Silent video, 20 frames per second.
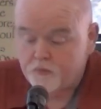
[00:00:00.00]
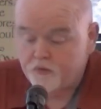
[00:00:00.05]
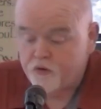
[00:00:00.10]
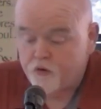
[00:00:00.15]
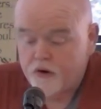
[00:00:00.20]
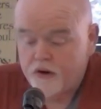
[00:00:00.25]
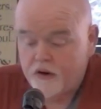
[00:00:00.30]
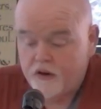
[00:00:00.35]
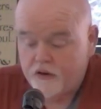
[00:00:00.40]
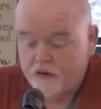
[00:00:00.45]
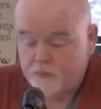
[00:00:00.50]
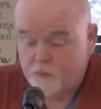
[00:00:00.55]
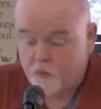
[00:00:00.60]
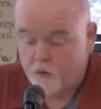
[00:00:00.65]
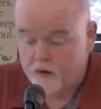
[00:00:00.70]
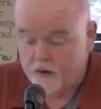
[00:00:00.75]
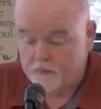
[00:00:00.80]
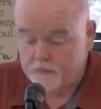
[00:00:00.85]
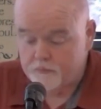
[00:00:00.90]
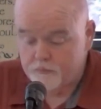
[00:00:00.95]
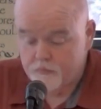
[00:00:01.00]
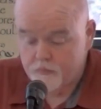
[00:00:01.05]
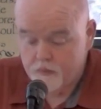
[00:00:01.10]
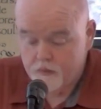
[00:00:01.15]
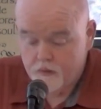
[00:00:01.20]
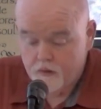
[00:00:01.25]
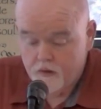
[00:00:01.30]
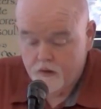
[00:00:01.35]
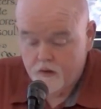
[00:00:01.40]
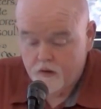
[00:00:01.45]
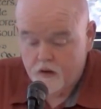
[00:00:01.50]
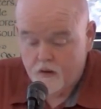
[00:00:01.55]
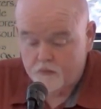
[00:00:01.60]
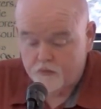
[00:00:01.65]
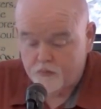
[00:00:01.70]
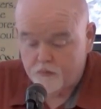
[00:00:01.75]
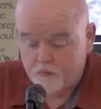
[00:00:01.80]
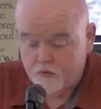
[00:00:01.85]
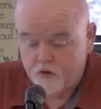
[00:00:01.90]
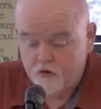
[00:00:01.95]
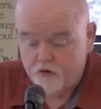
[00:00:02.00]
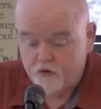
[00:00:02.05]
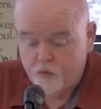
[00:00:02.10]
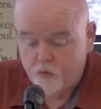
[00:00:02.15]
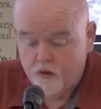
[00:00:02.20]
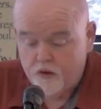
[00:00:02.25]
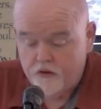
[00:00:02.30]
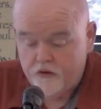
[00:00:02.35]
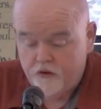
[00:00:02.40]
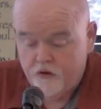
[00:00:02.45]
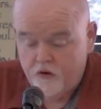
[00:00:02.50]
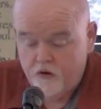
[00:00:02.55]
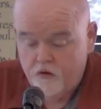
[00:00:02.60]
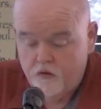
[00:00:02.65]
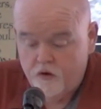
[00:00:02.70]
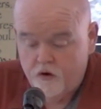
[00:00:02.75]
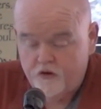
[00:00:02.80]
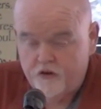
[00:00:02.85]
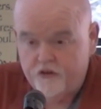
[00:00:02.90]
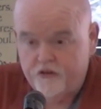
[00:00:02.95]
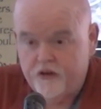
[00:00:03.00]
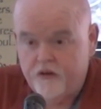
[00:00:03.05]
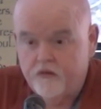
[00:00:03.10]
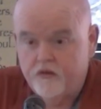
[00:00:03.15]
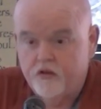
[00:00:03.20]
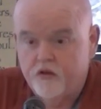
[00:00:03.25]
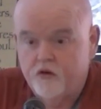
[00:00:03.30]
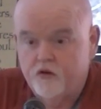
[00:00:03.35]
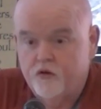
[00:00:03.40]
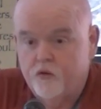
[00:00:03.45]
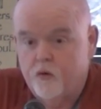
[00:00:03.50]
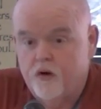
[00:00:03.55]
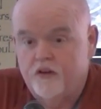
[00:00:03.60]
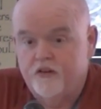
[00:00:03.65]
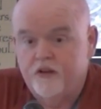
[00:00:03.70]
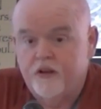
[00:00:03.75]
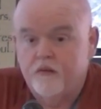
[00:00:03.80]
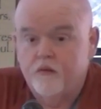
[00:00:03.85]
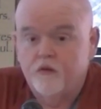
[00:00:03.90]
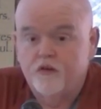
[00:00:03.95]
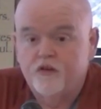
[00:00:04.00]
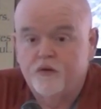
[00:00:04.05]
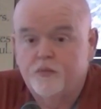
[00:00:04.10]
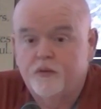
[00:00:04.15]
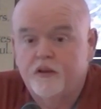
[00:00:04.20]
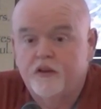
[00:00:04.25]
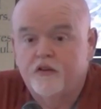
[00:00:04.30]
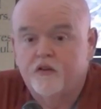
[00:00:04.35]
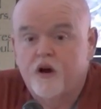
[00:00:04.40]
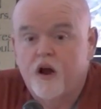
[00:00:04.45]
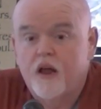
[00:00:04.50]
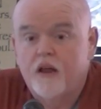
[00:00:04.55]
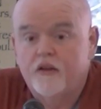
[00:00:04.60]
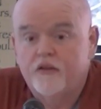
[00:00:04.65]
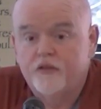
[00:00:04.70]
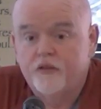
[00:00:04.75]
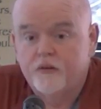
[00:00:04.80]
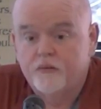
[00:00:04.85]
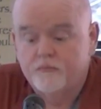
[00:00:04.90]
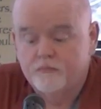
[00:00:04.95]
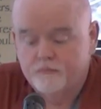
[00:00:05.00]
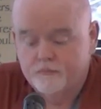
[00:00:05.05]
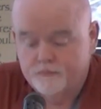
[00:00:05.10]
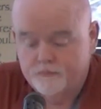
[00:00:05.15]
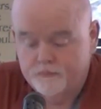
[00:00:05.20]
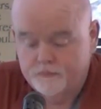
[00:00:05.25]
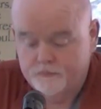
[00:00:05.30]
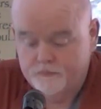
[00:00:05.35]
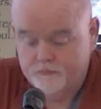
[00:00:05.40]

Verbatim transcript: Our scripture reading this morning comes from Luke 22, verses 7 through 27. Would you please rise?